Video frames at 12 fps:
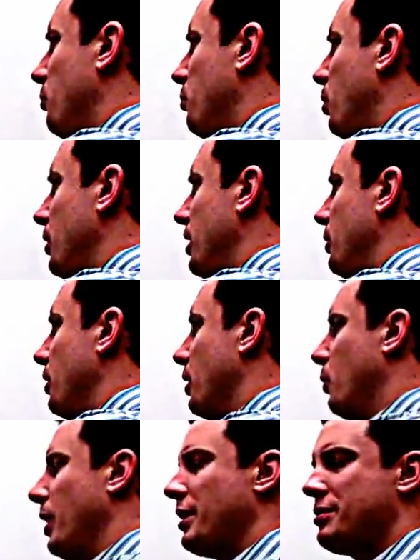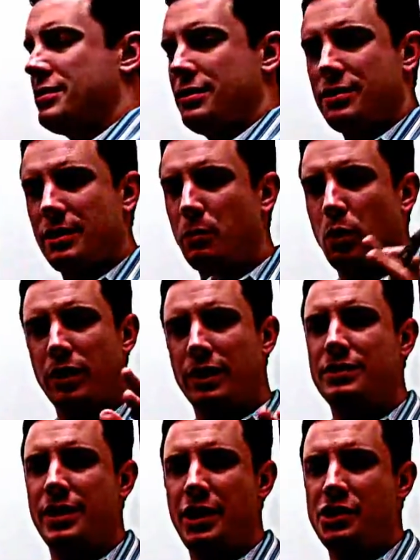put in a request to some
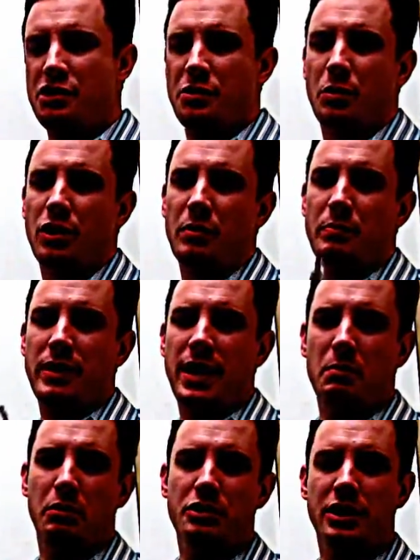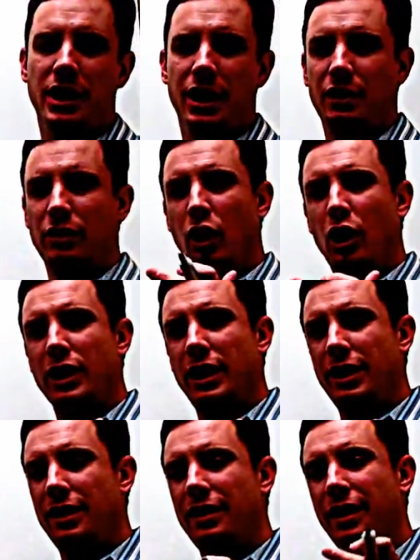organization in order to be able to get a
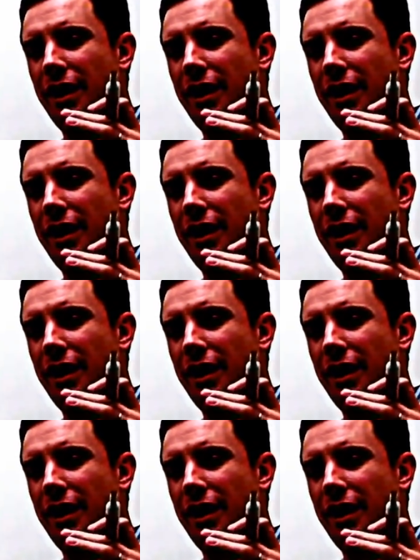login.